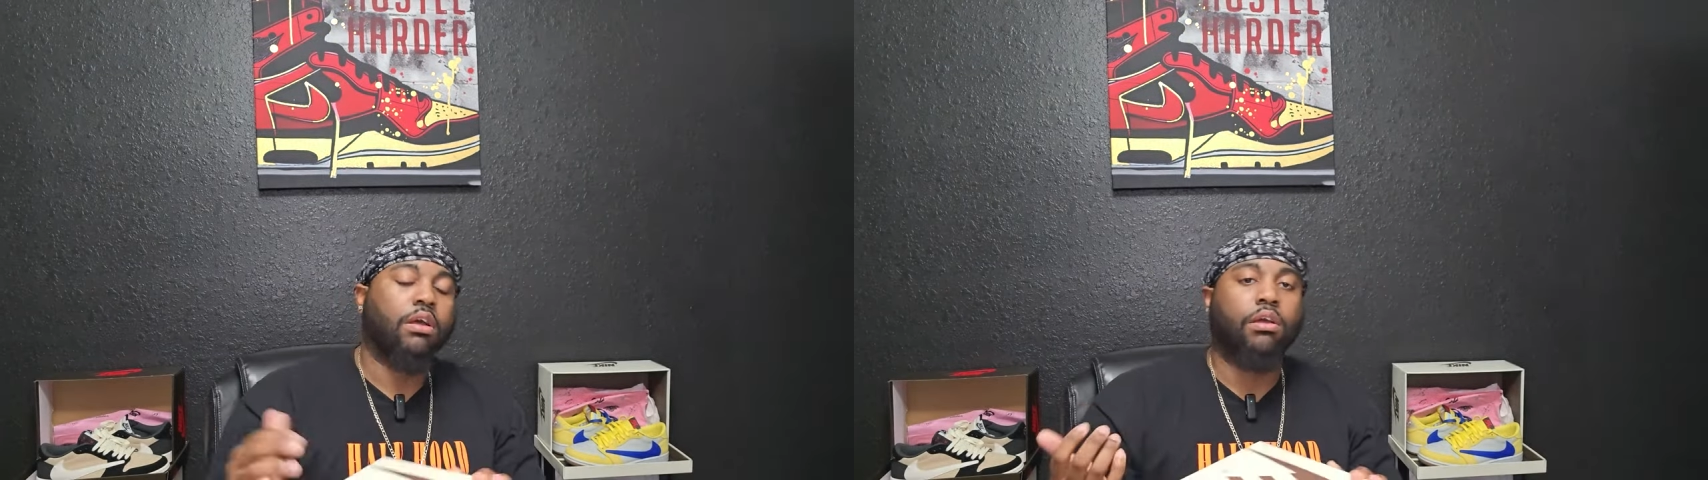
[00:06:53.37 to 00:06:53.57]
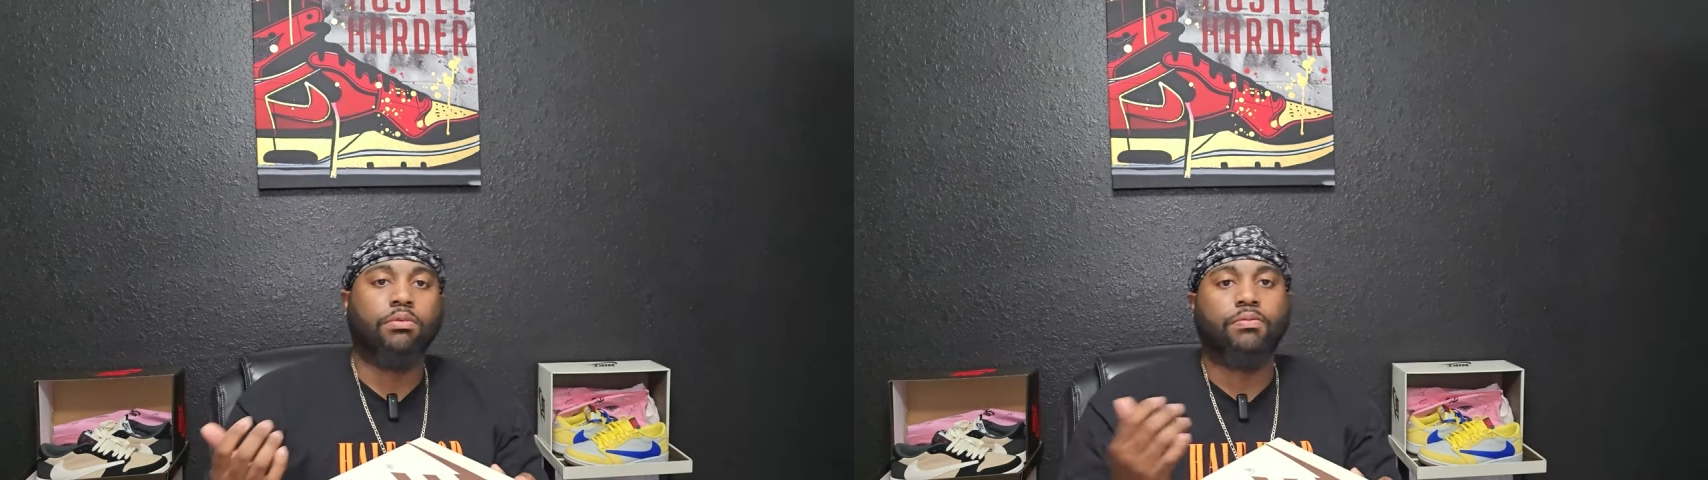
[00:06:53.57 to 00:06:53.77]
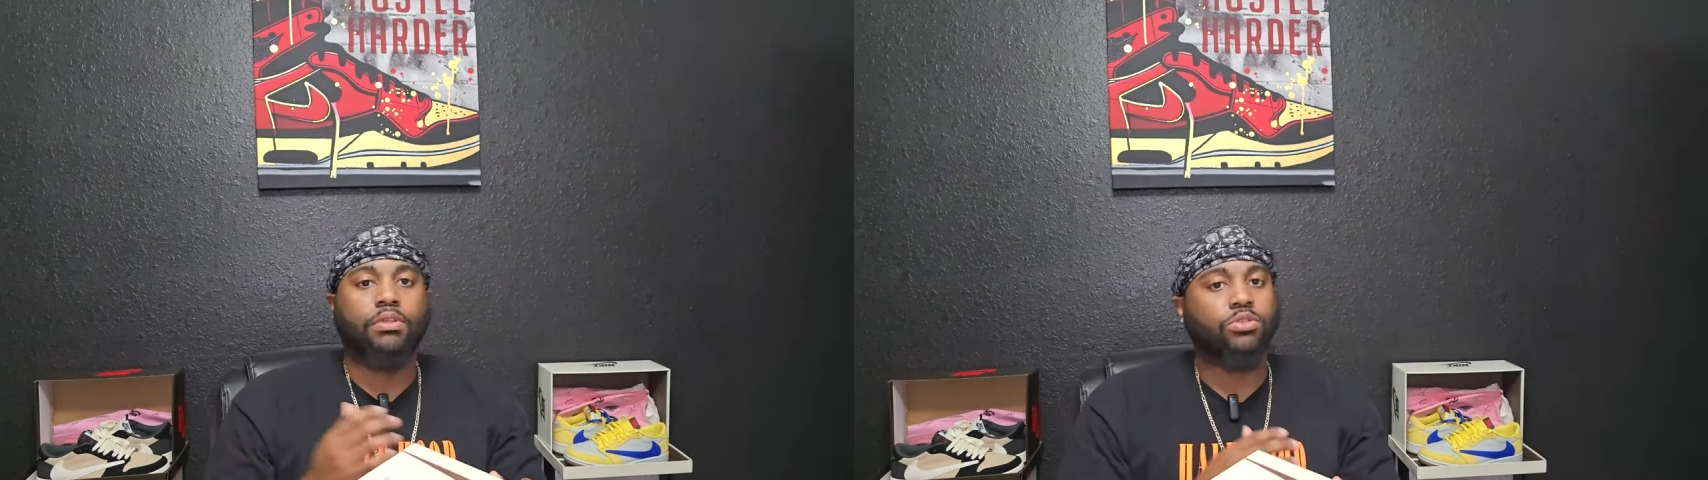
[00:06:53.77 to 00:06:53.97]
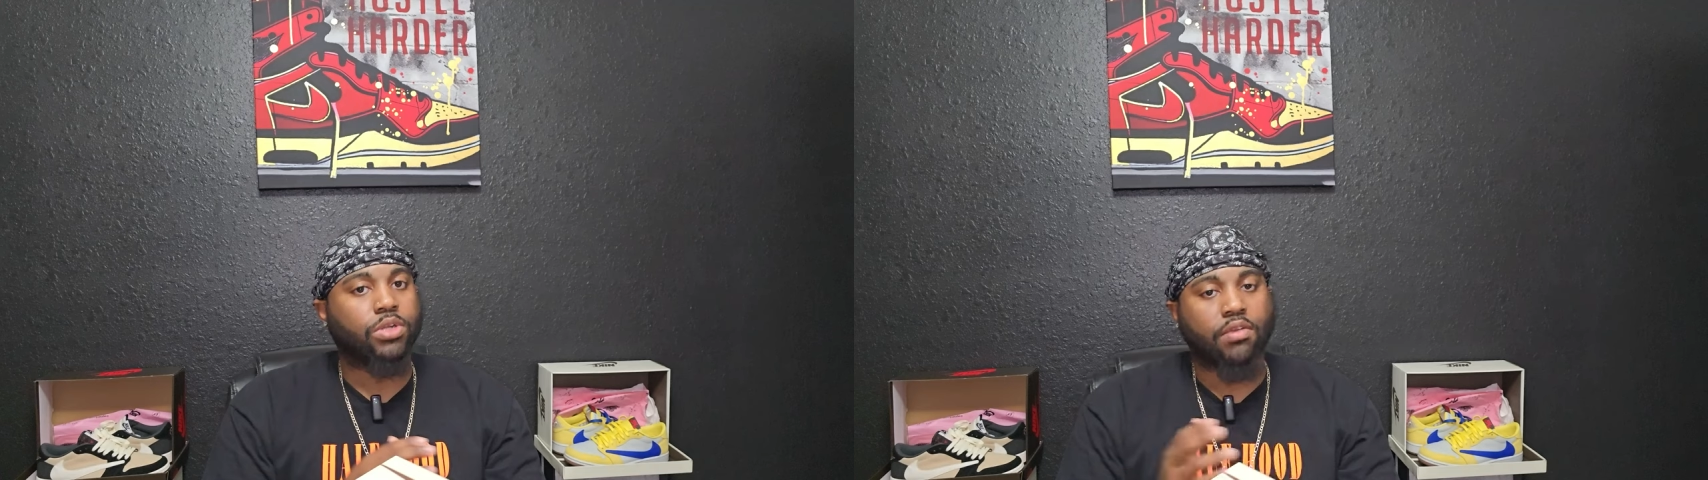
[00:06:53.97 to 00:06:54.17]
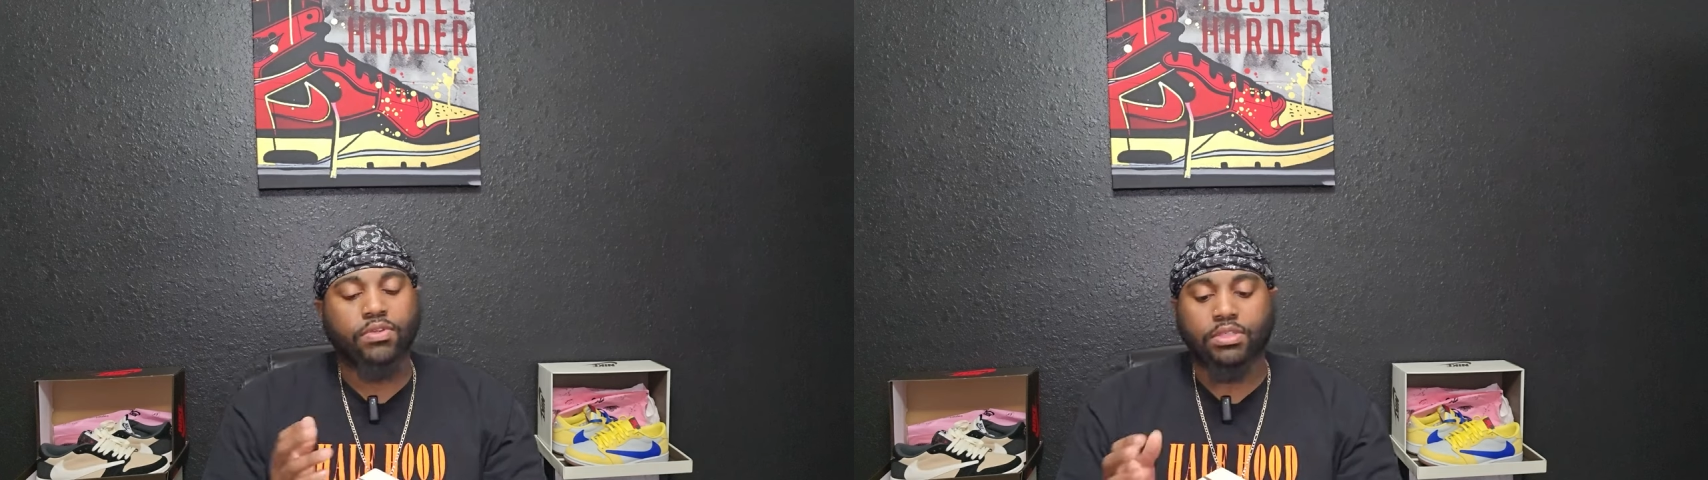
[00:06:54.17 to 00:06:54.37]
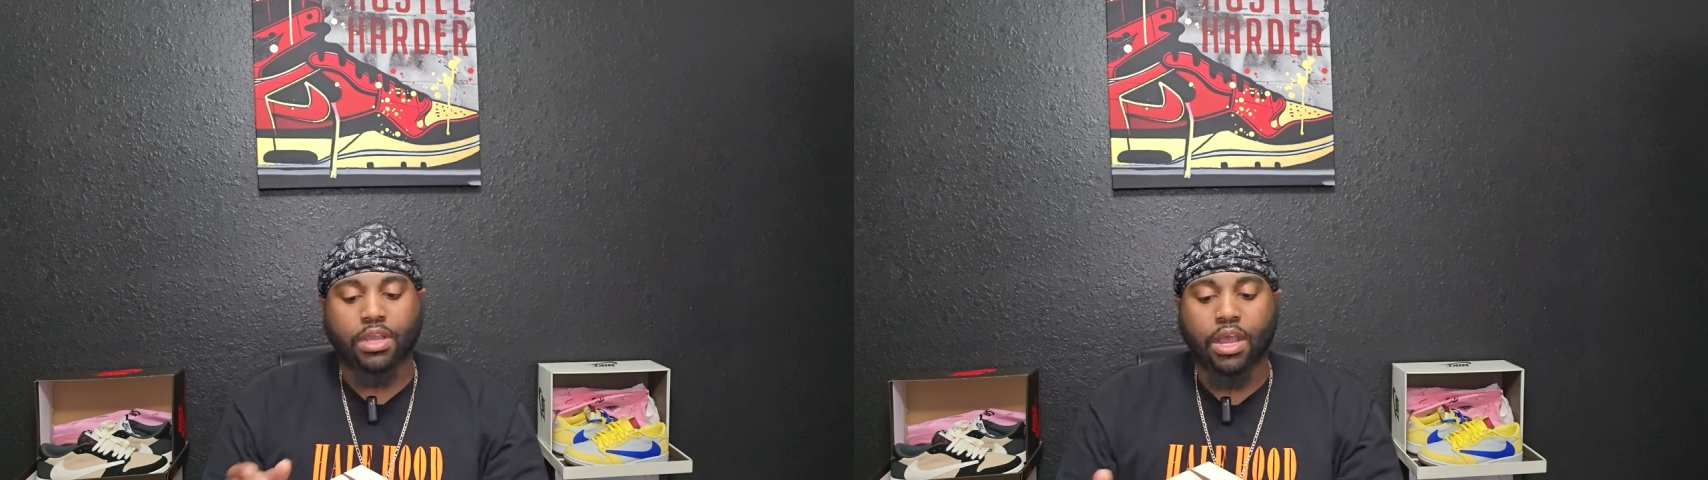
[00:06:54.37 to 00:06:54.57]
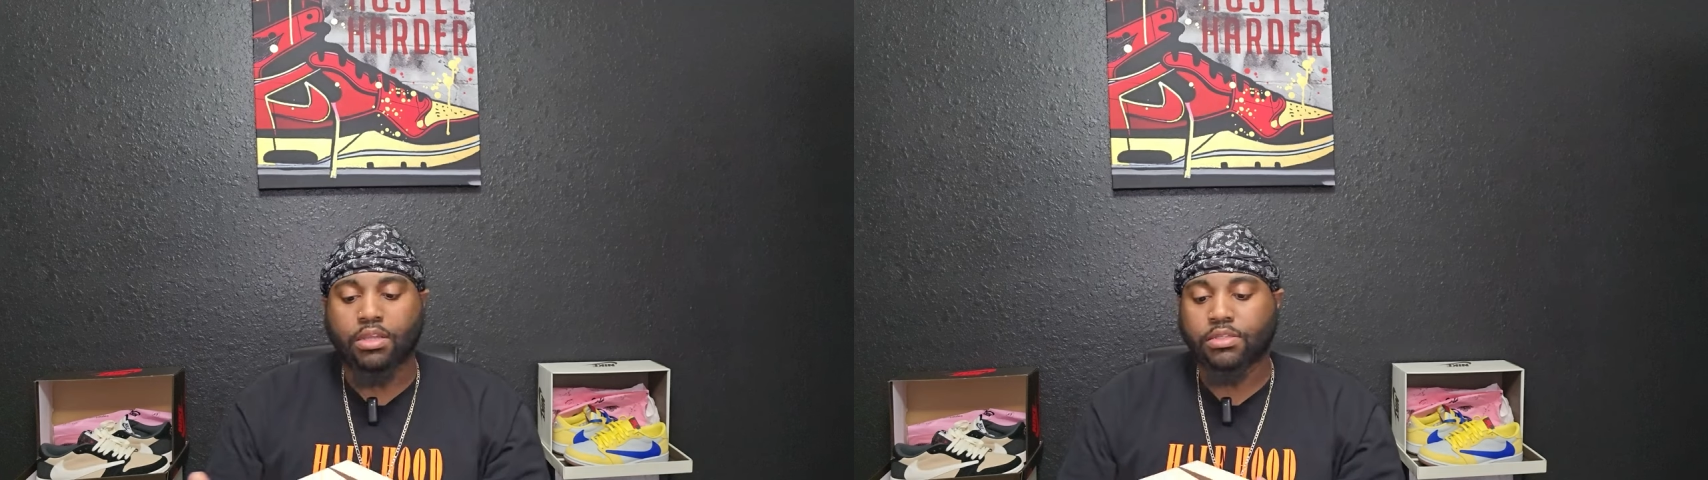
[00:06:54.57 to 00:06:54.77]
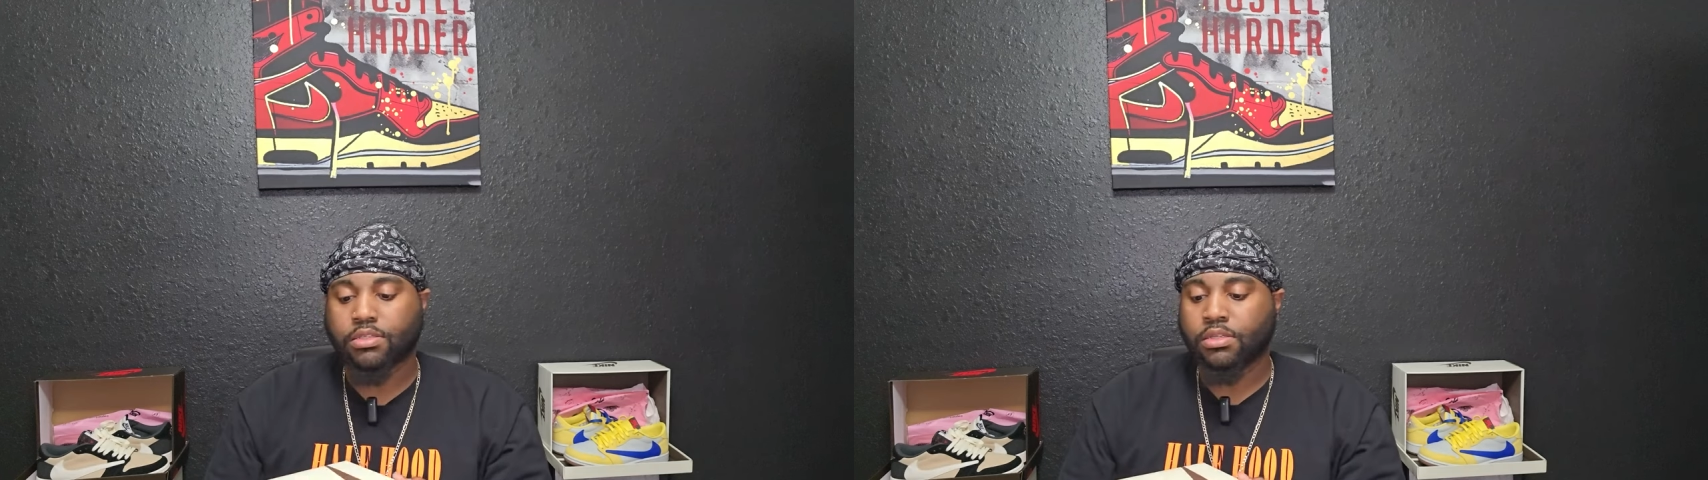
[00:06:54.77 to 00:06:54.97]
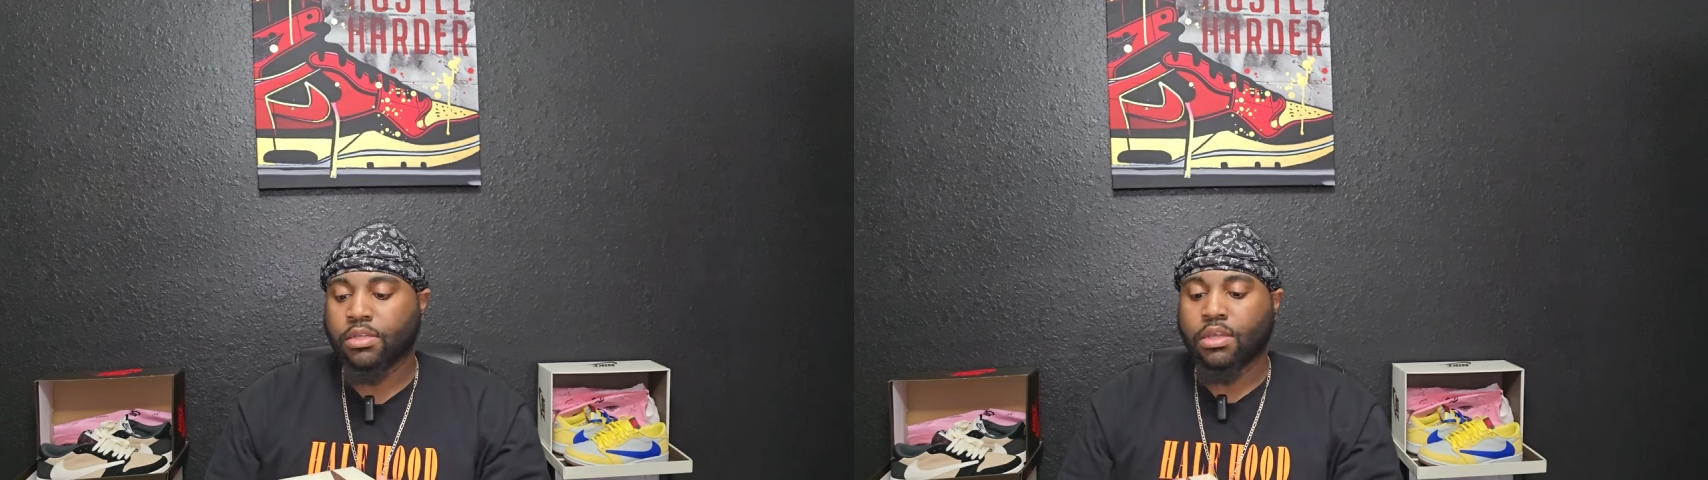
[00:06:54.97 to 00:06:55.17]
of the Travis Scott's.